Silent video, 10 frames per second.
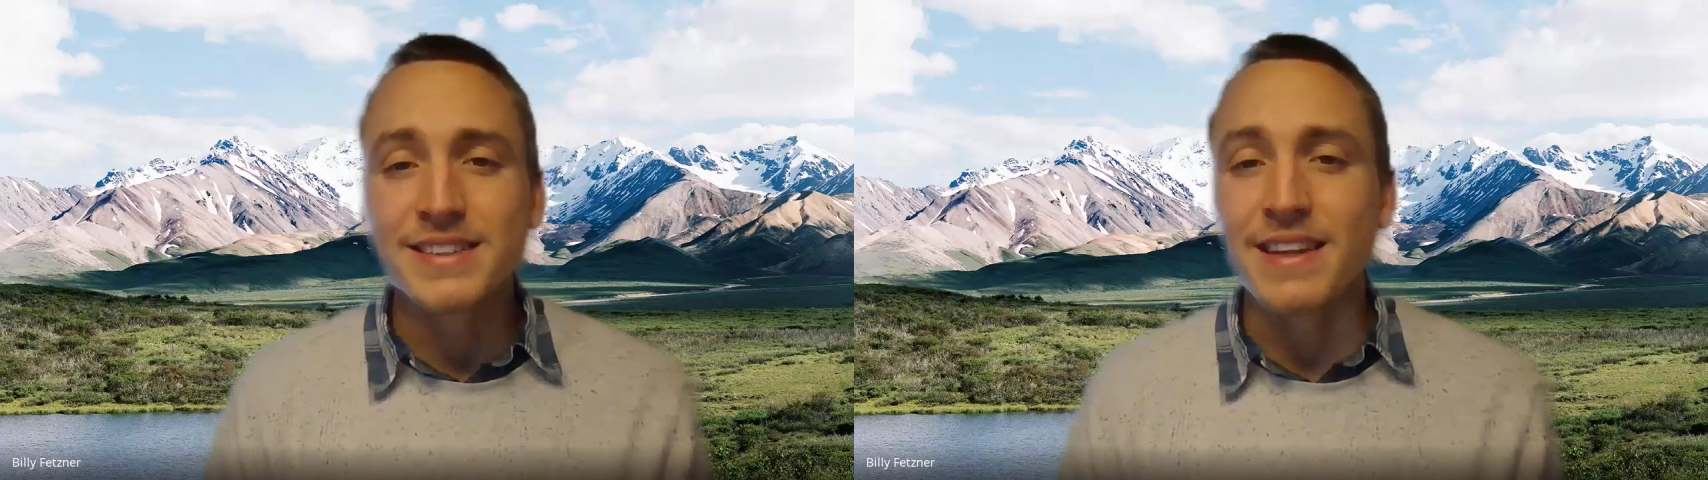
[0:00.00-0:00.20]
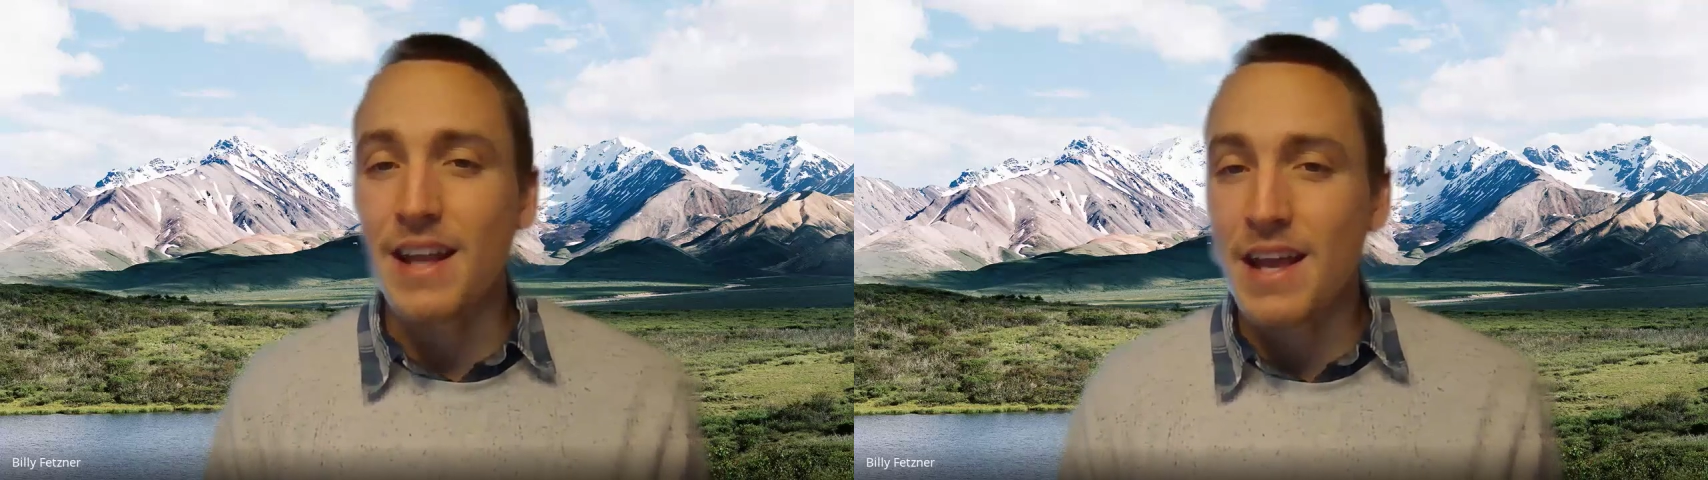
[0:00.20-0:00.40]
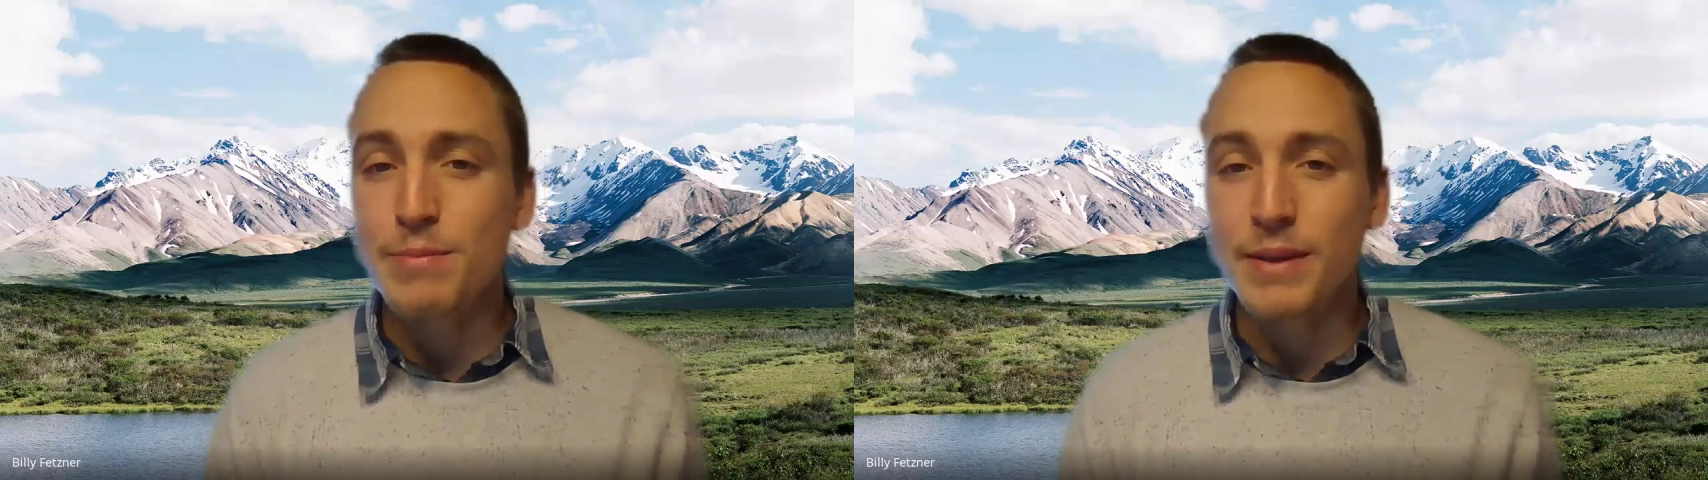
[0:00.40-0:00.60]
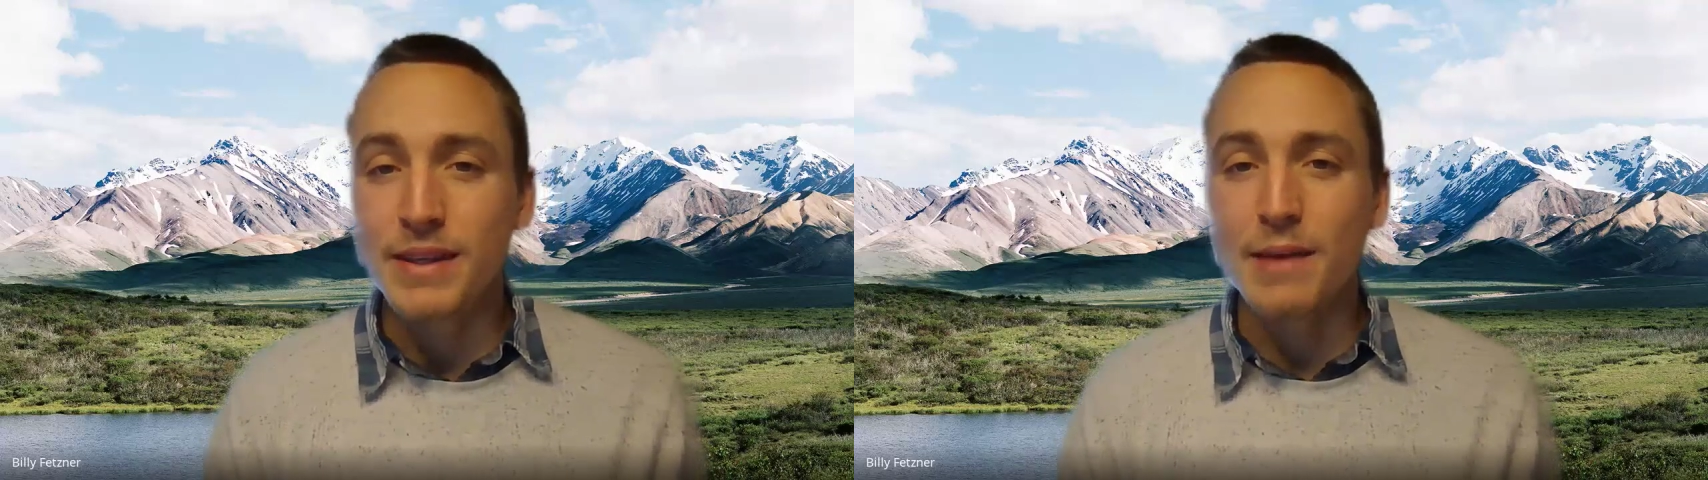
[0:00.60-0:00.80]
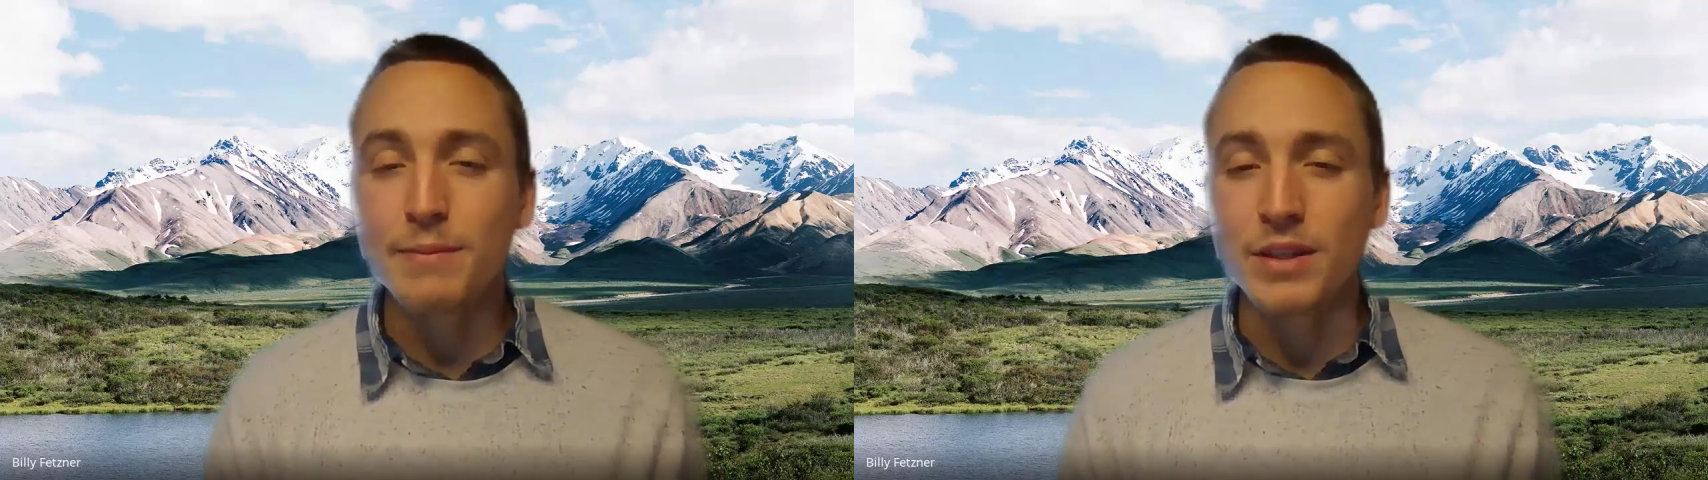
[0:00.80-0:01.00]
that
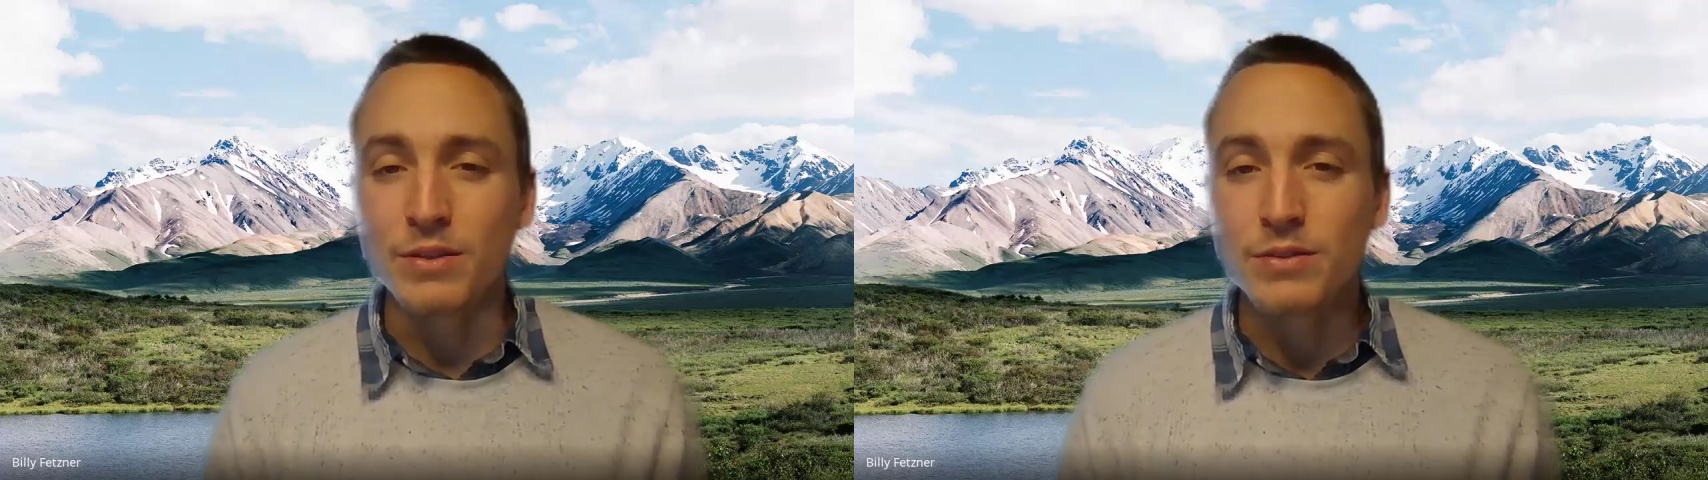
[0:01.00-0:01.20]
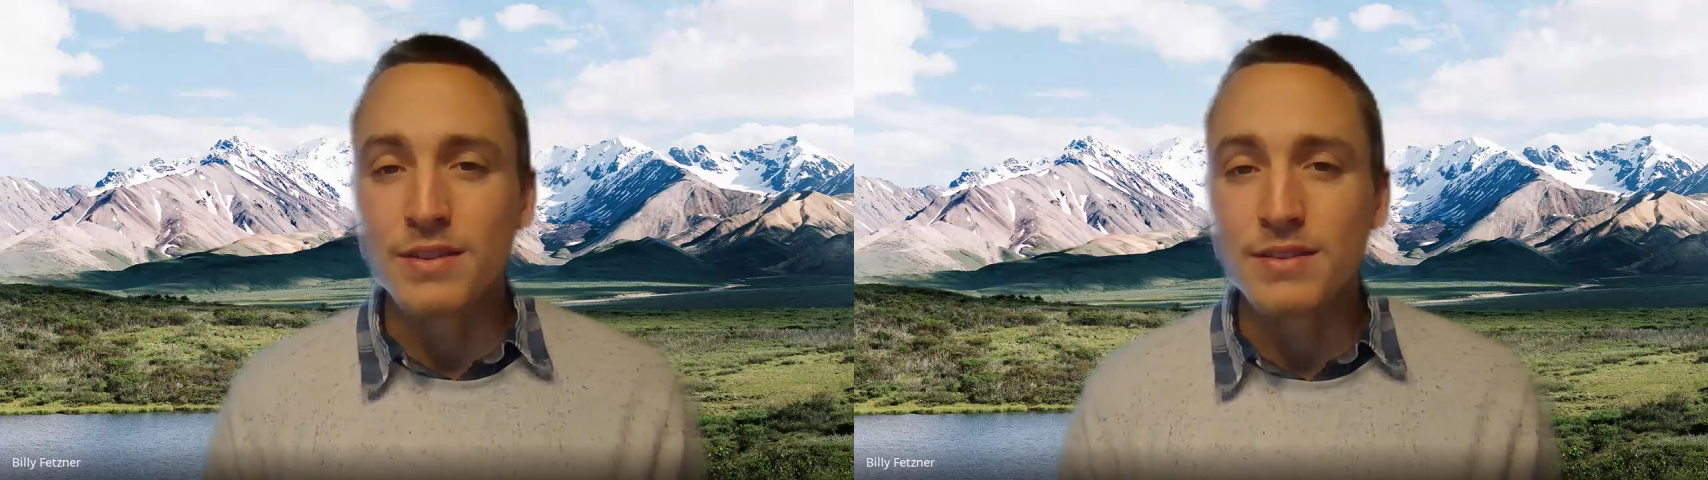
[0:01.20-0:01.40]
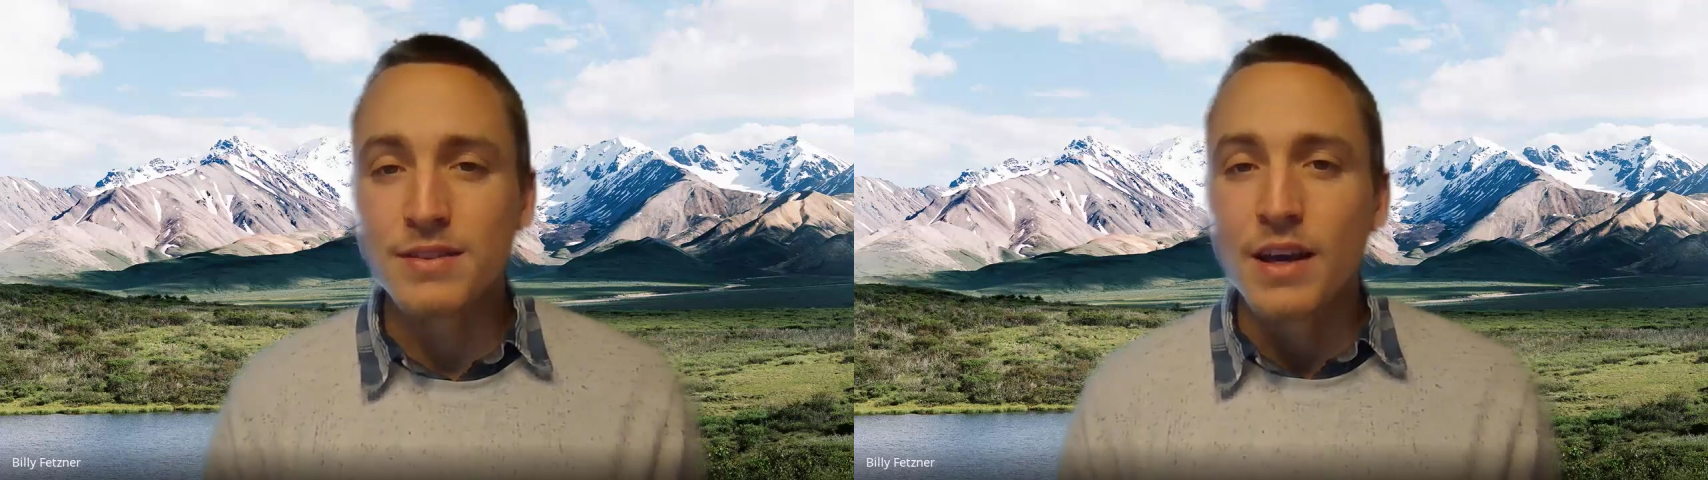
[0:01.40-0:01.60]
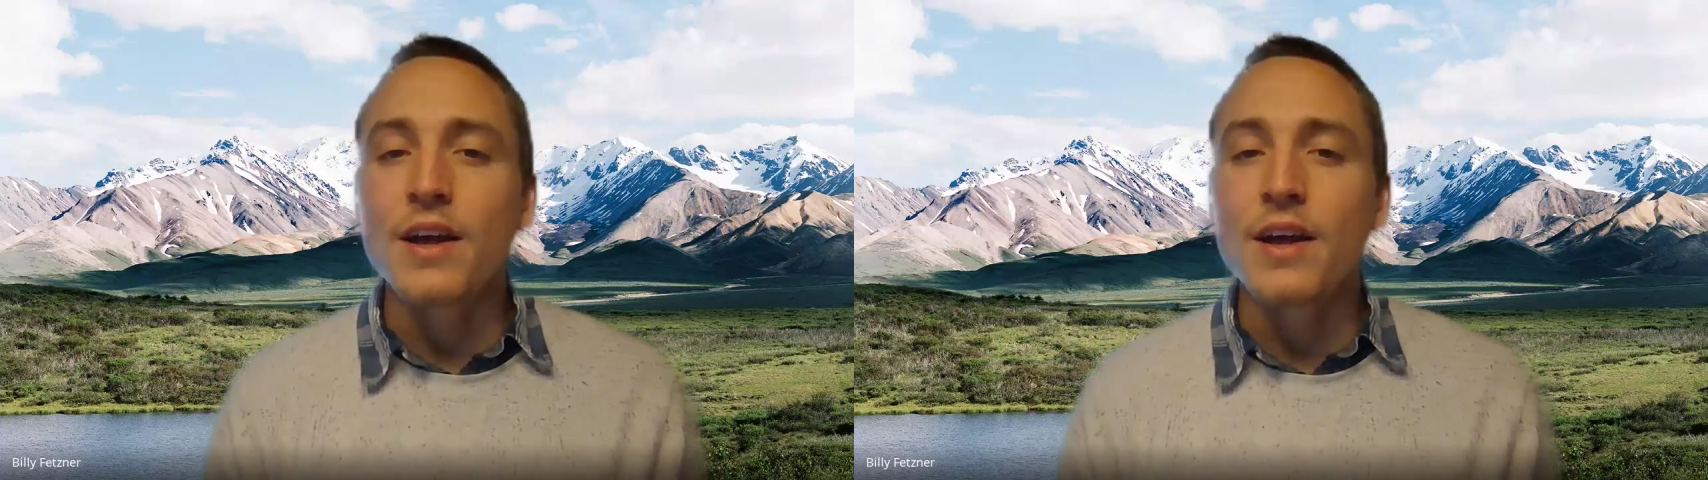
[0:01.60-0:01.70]
APChemi uses,